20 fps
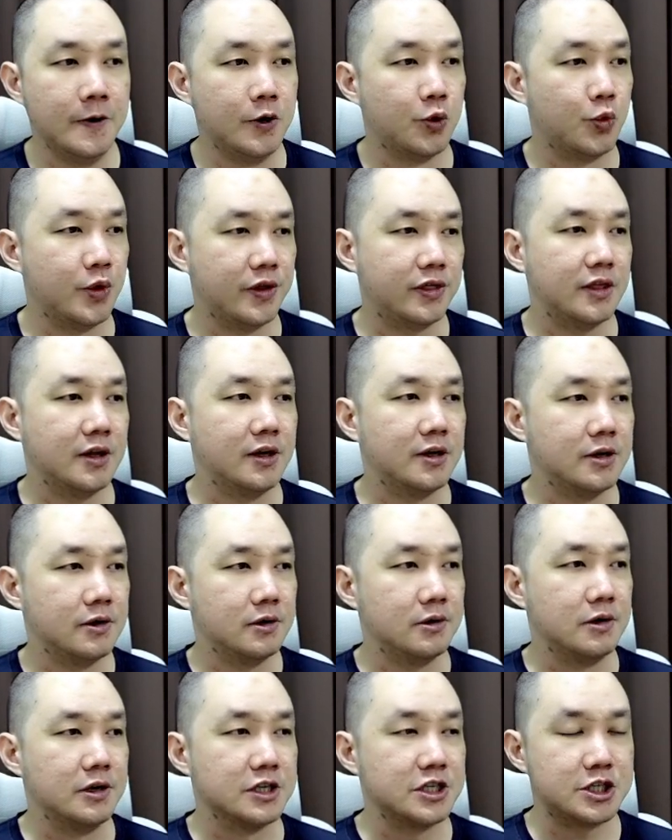with
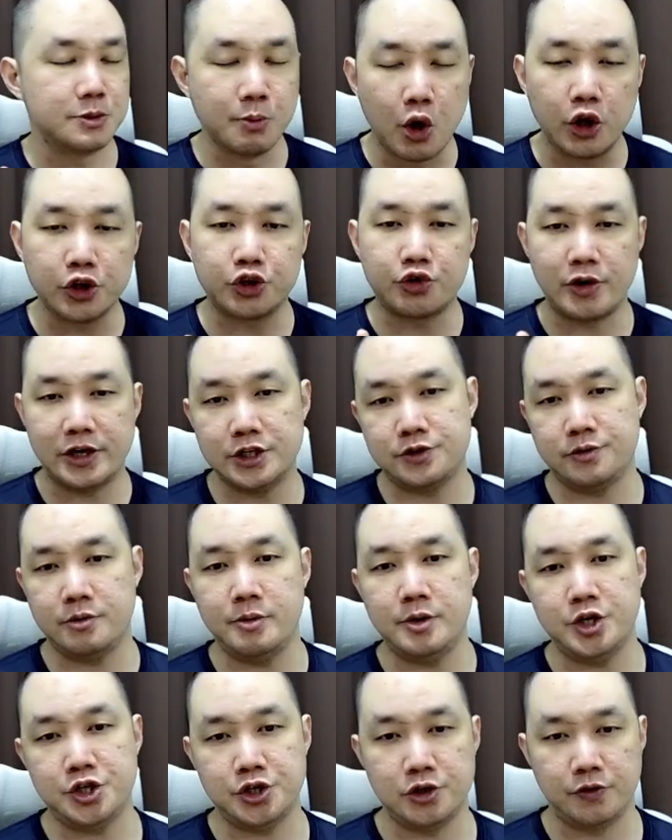a small
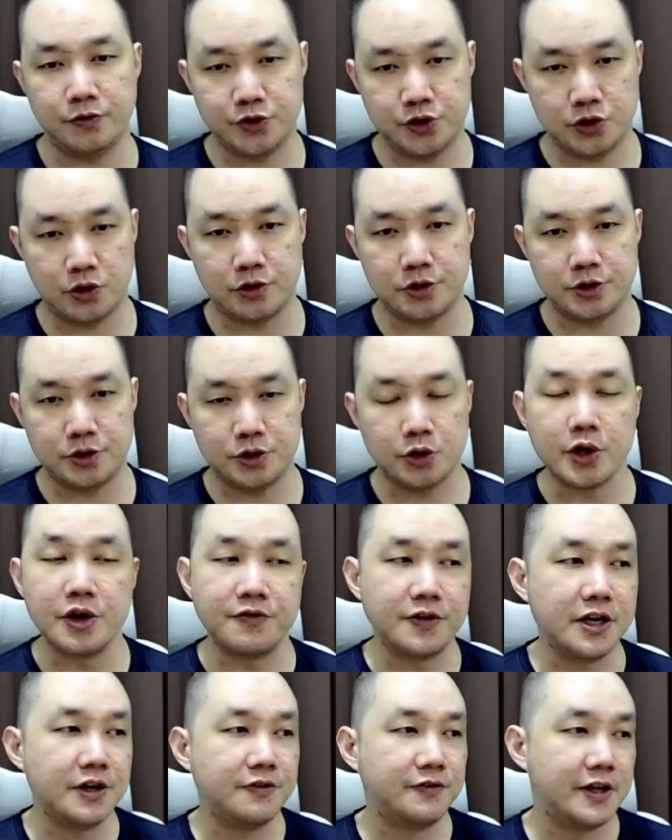transformation of sorts. So
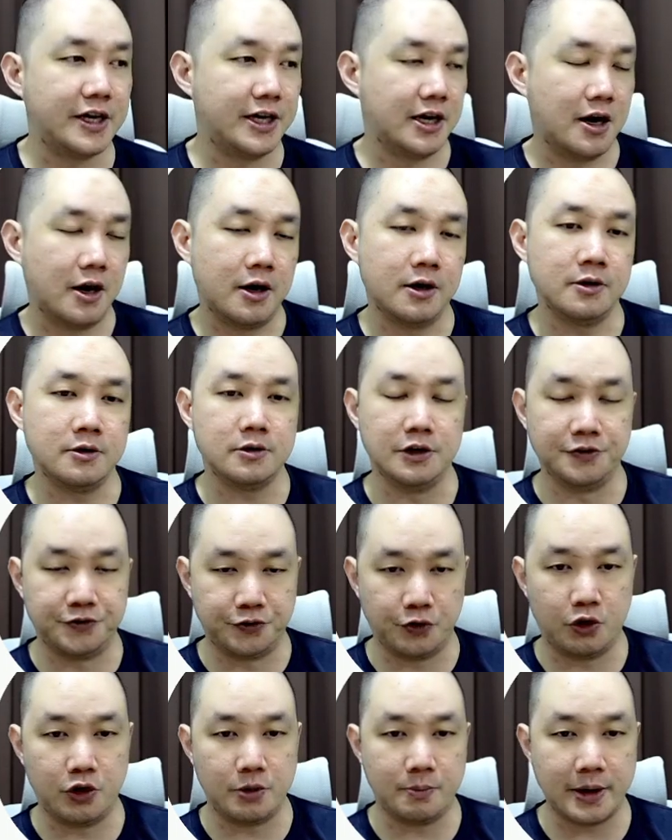even if they can't
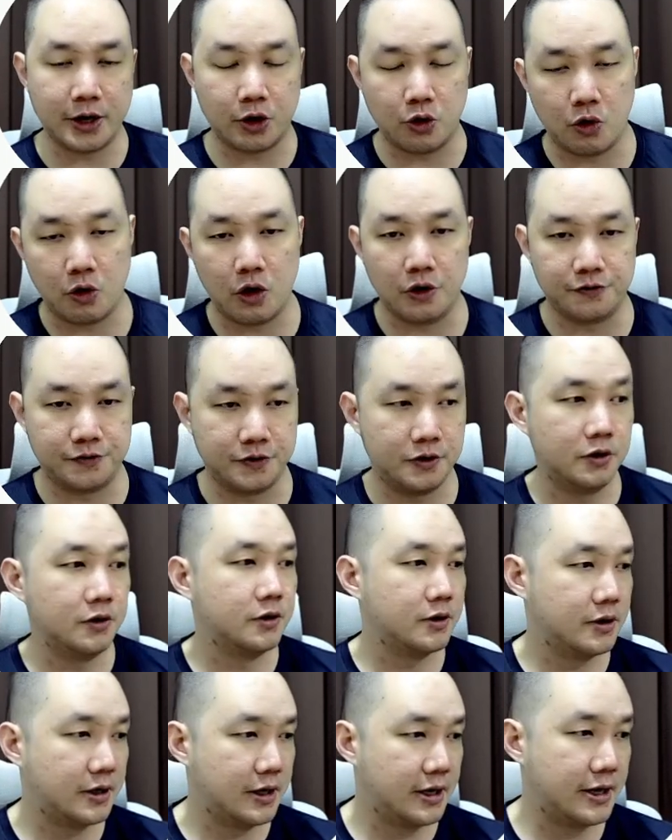afford my core offer,
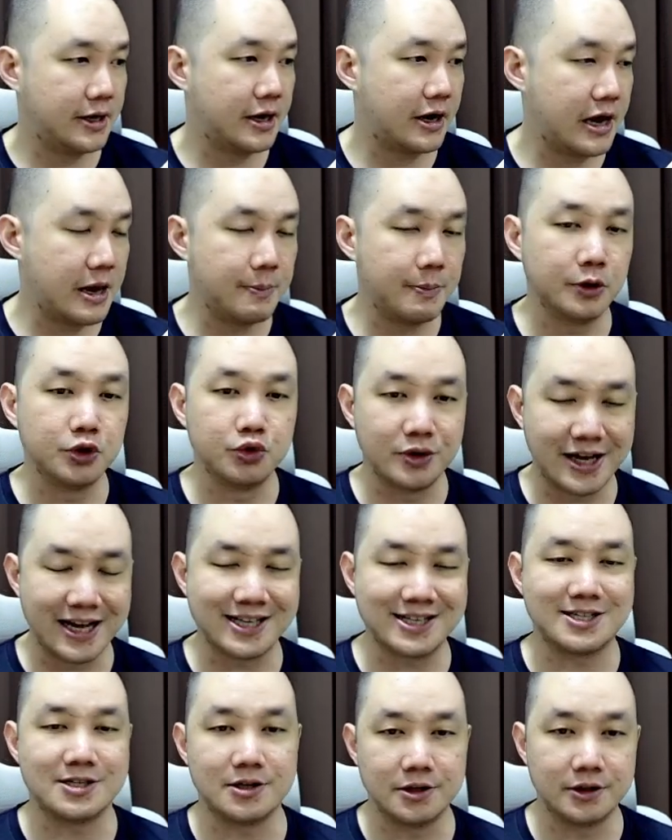they are able to get
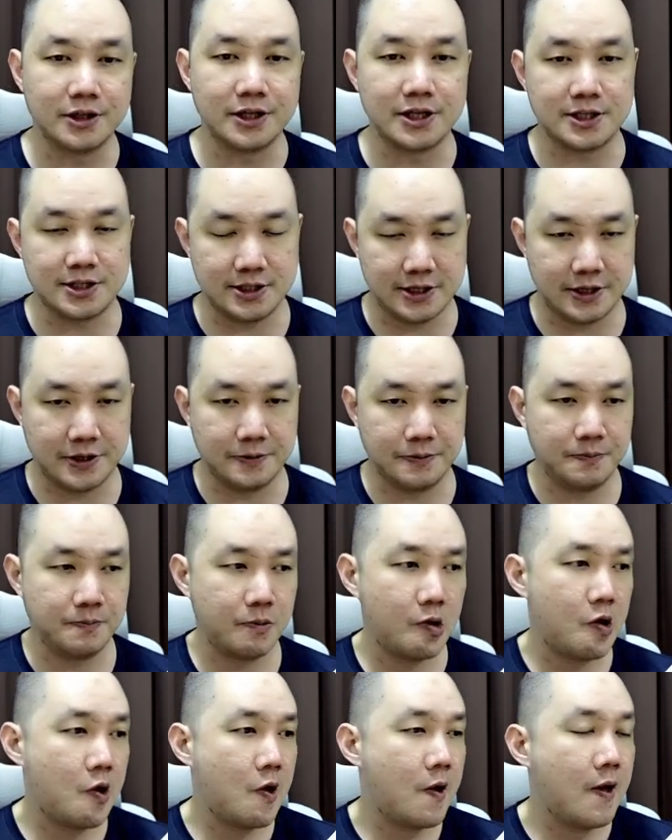certain things done.
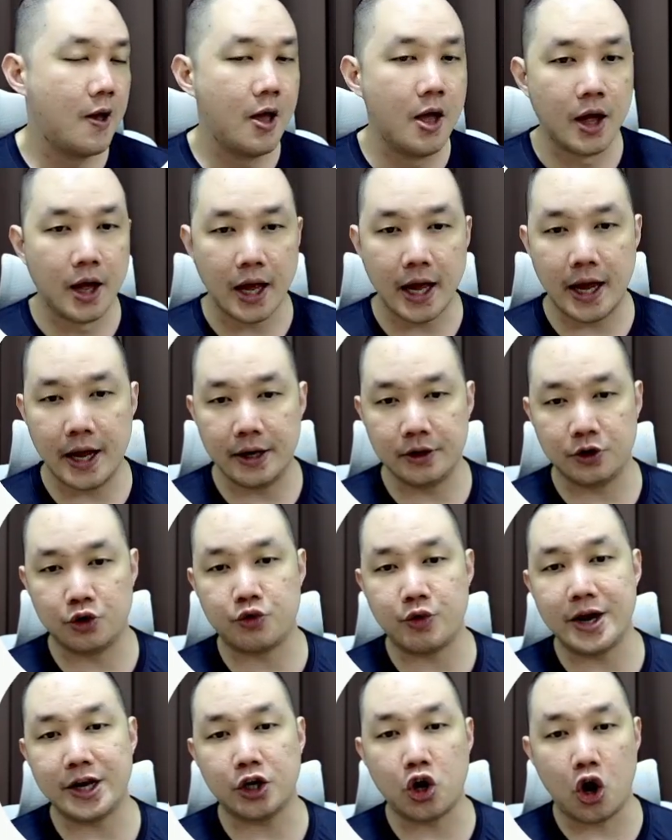And
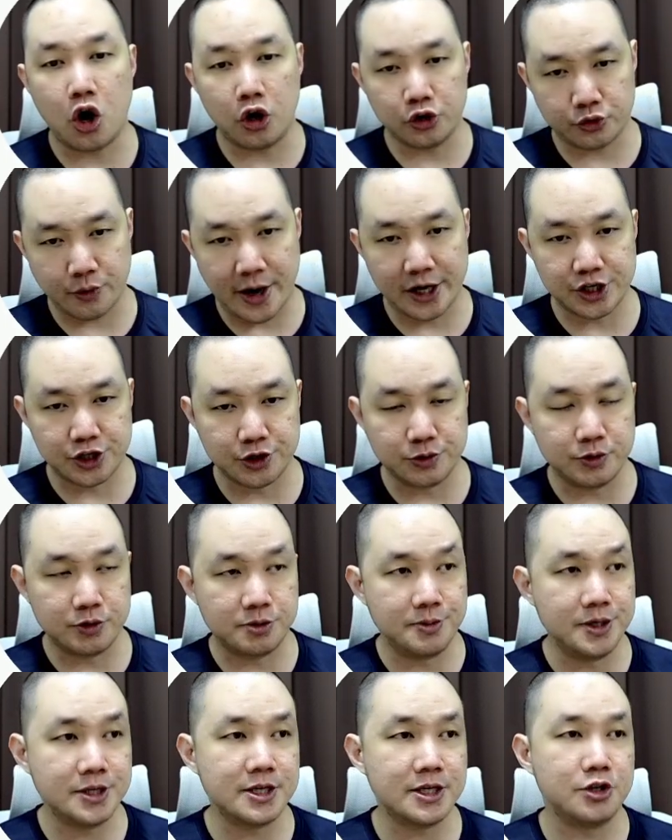great call to action, which
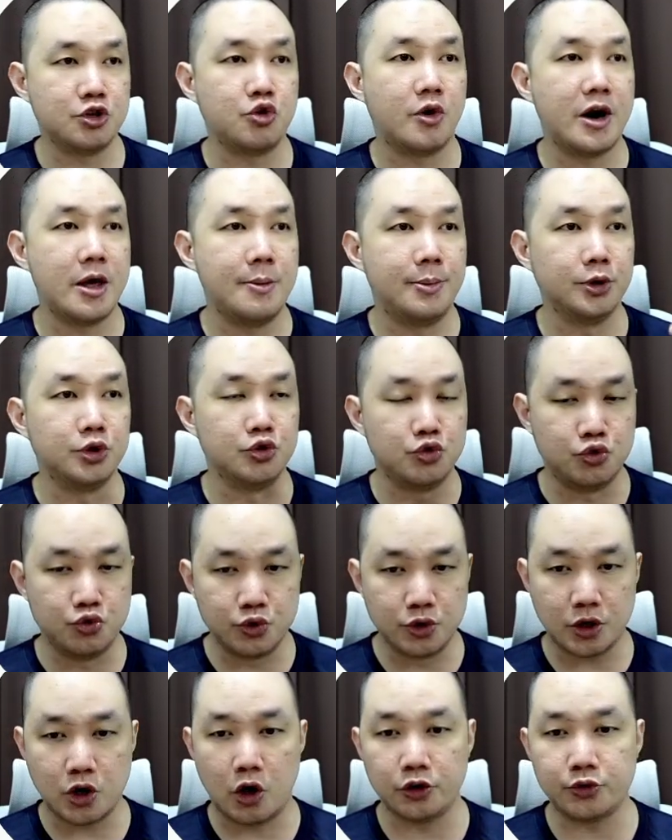means that you're able to do the
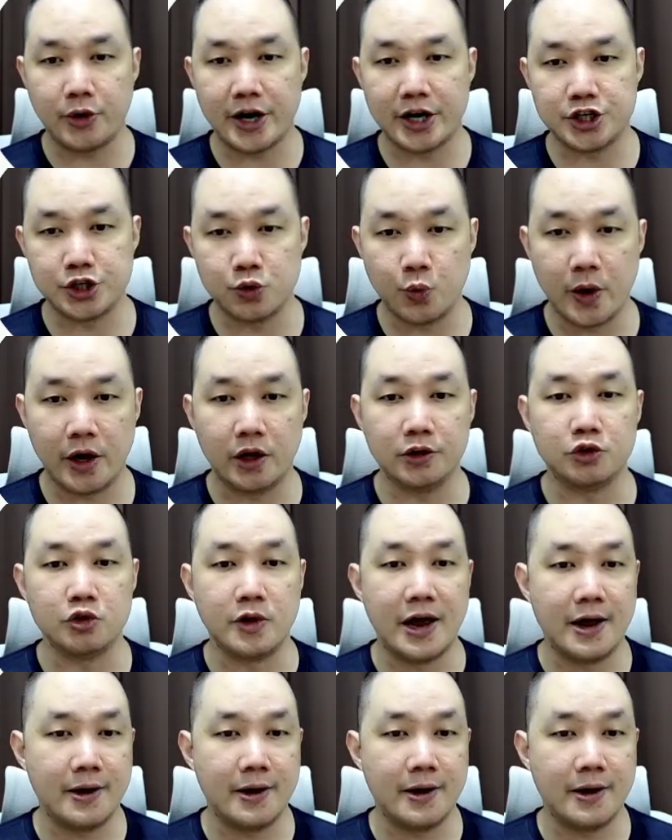call to action well, to